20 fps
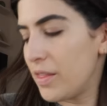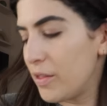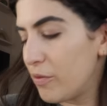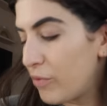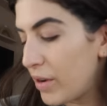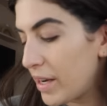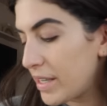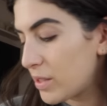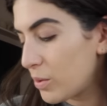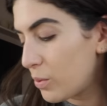the
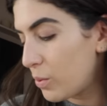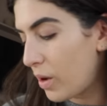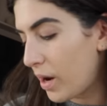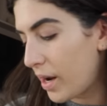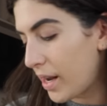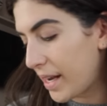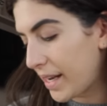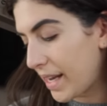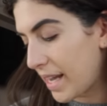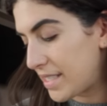reason
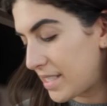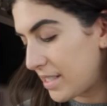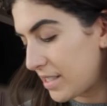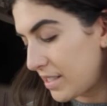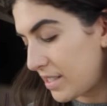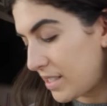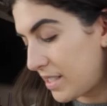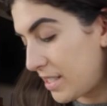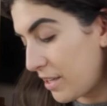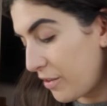why i guess
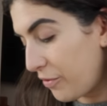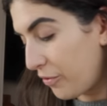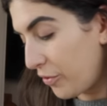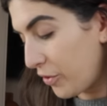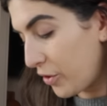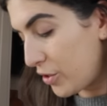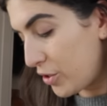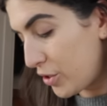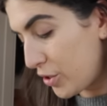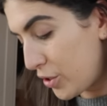it's
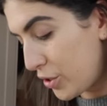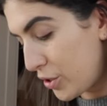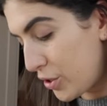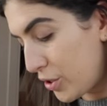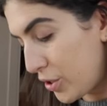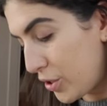different